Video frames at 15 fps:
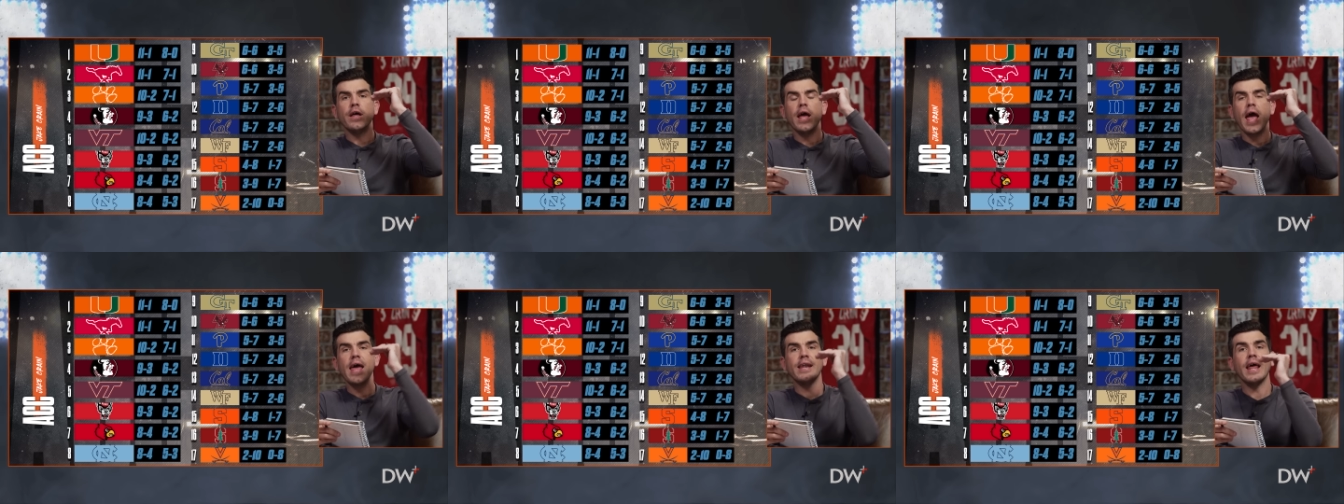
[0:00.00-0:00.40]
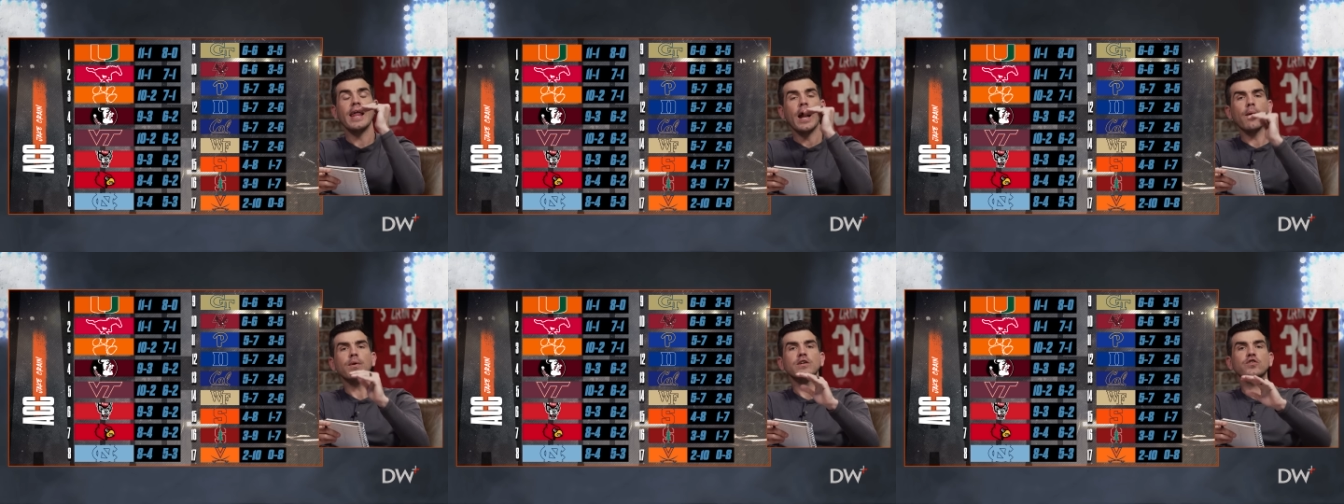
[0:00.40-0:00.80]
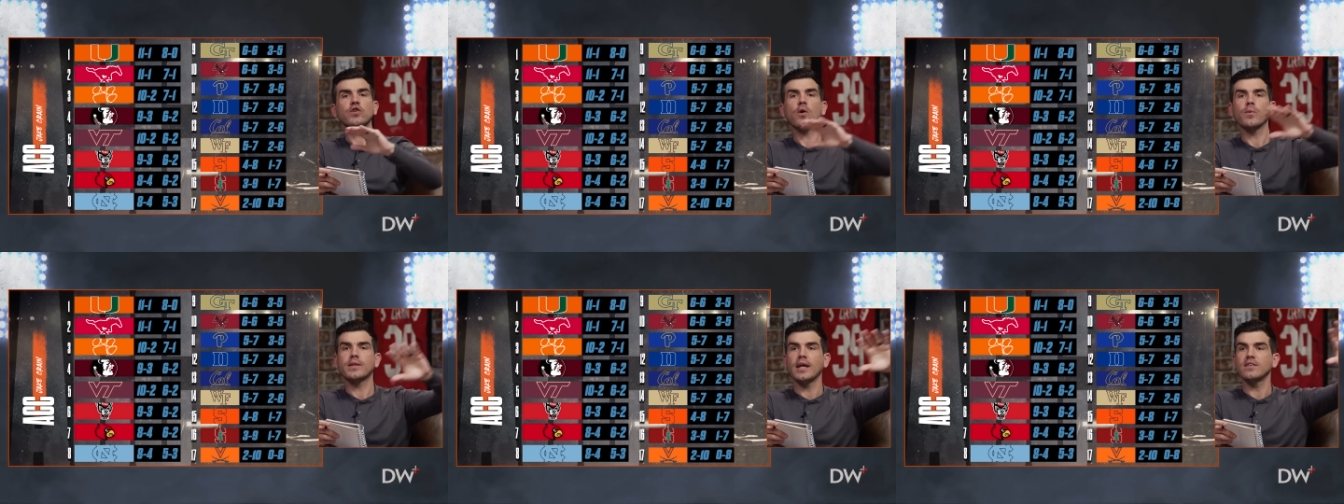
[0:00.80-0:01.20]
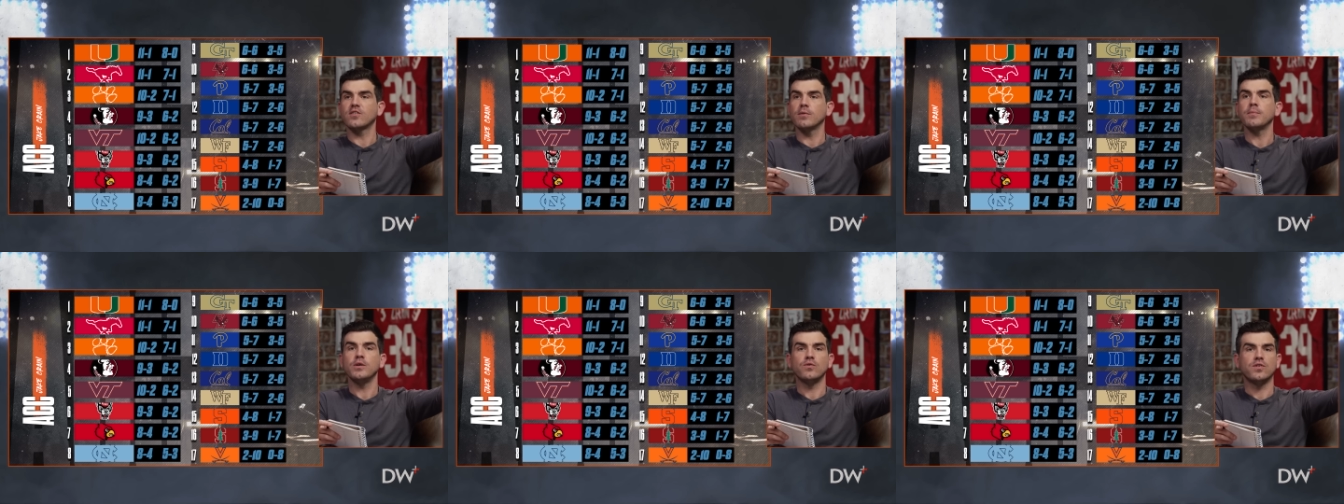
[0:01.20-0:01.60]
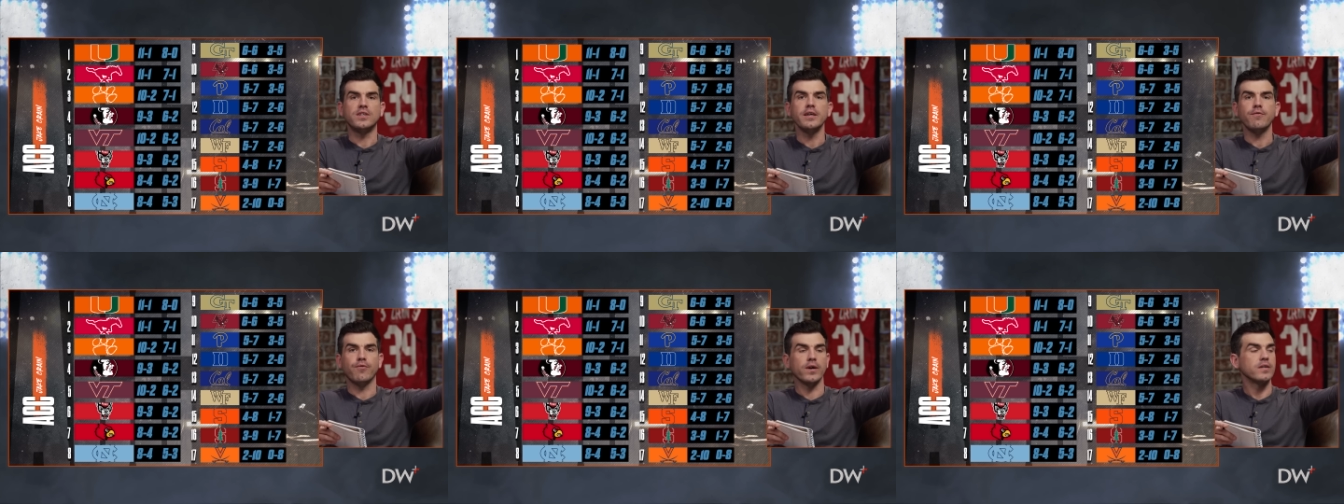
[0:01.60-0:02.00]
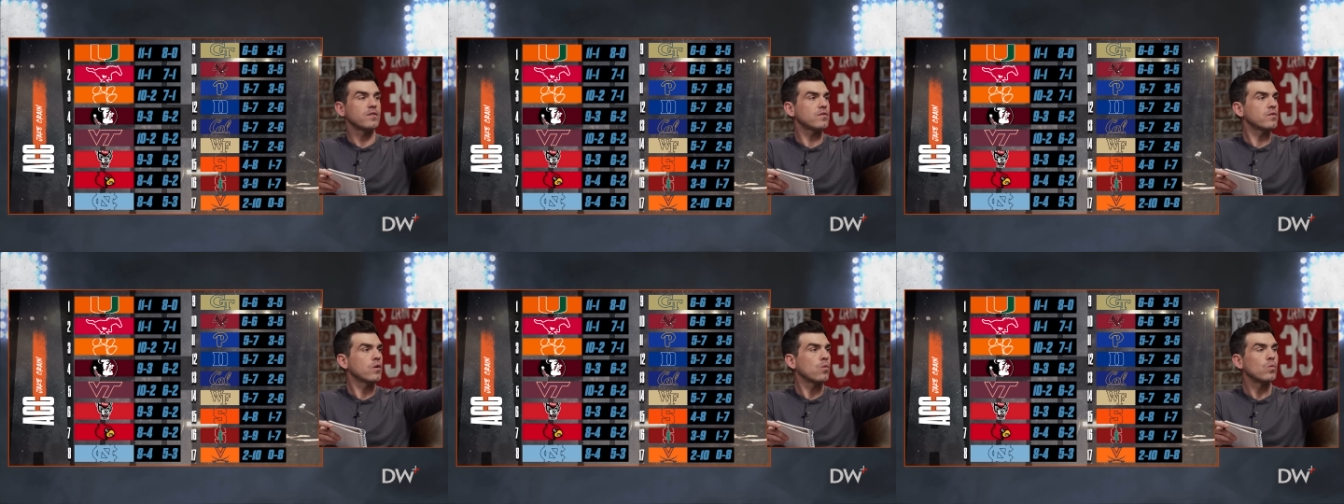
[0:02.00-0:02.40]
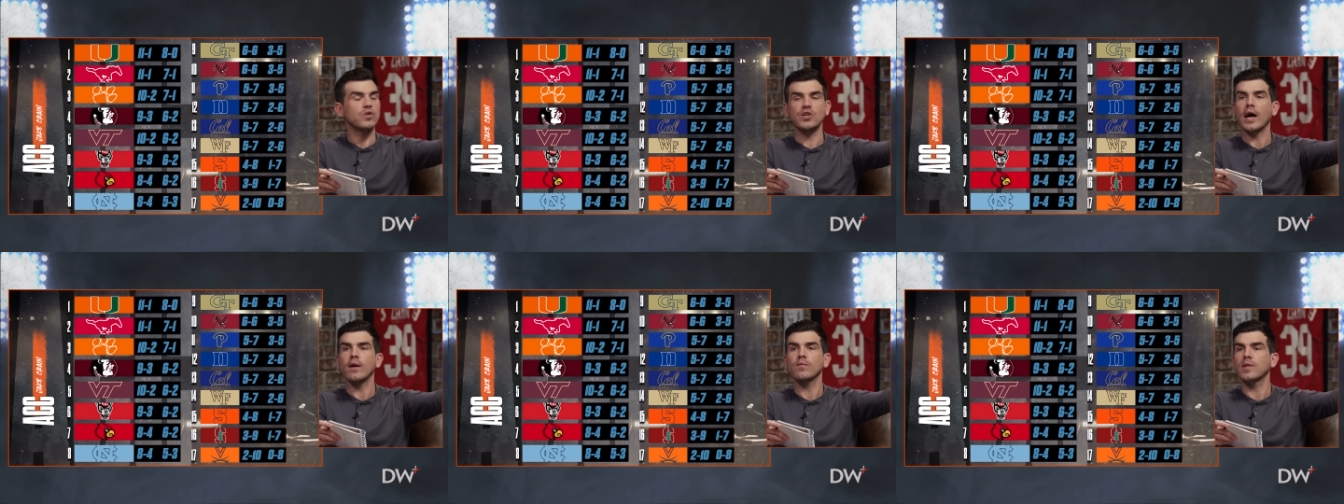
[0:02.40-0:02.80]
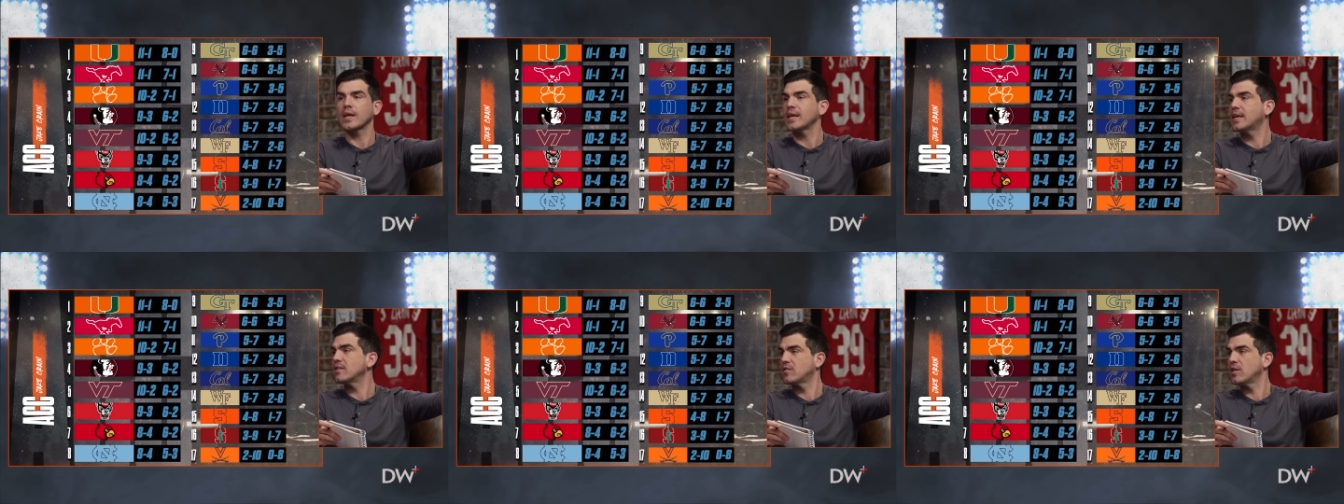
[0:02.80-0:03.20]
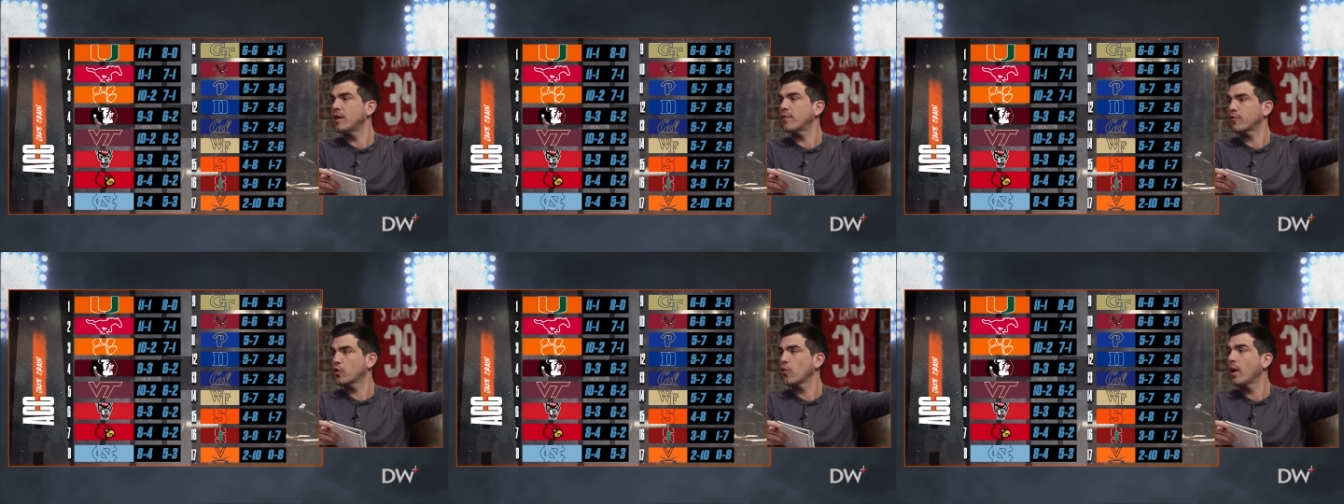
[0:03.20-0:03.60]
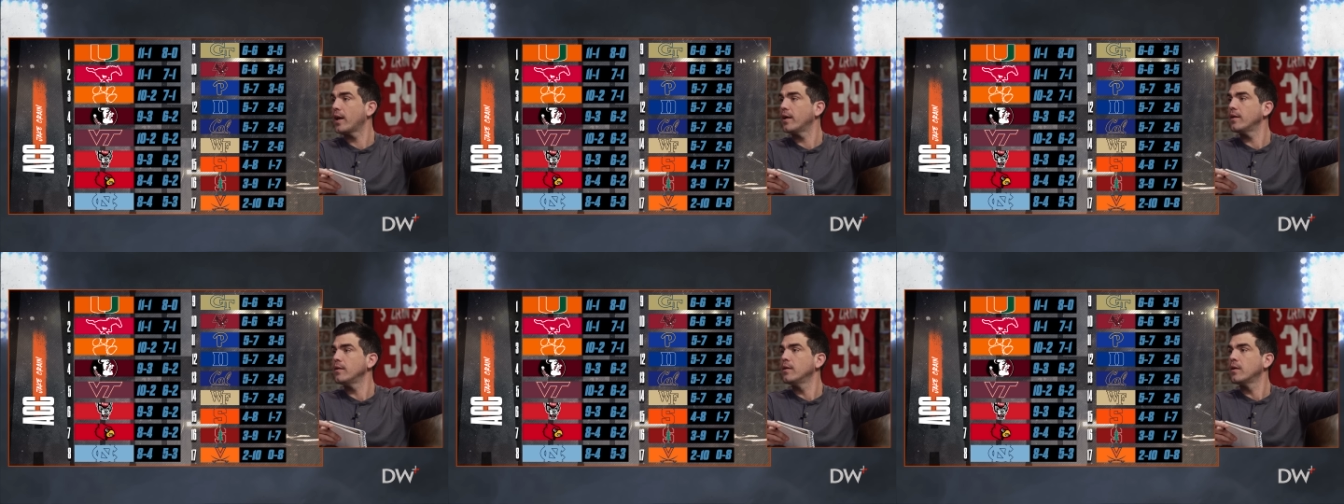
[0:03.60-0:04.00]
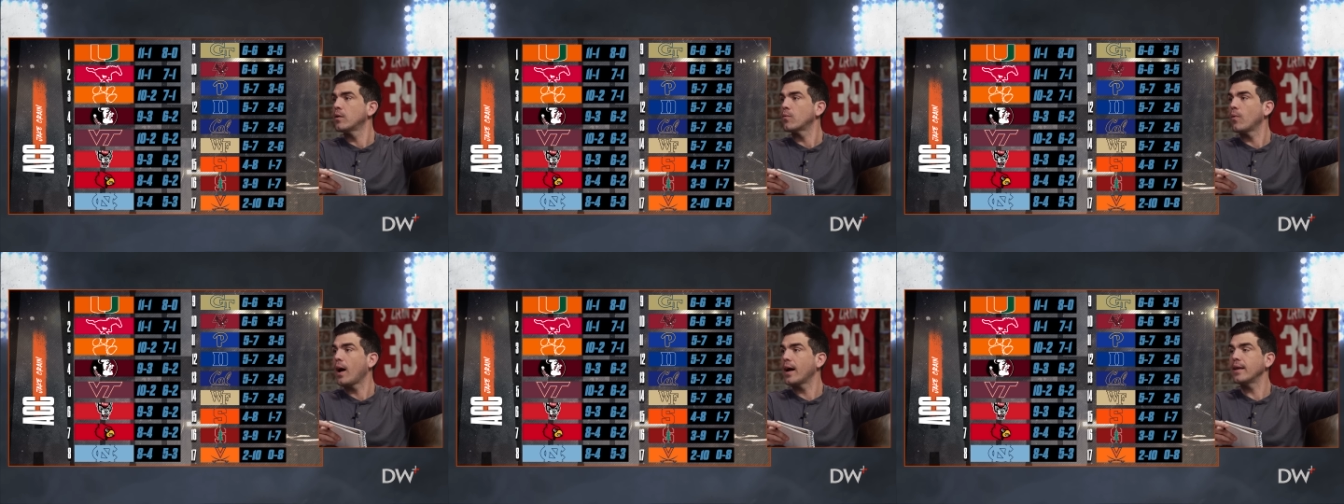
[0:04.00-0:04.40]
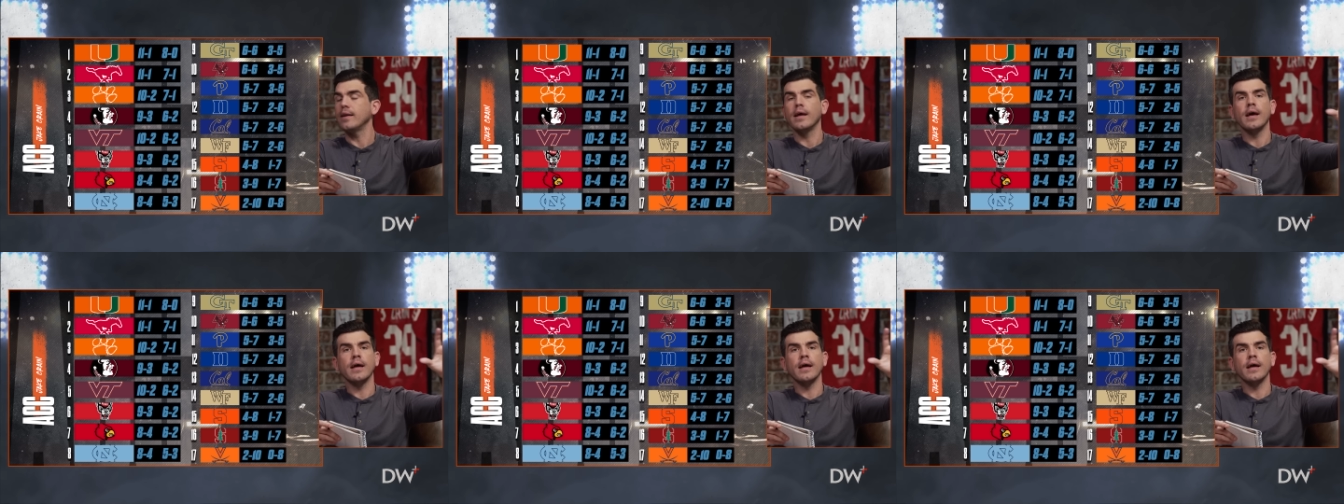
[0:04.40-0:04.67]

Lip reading: And I want to start with SMU's defense, which I don't think gets enough credit, right?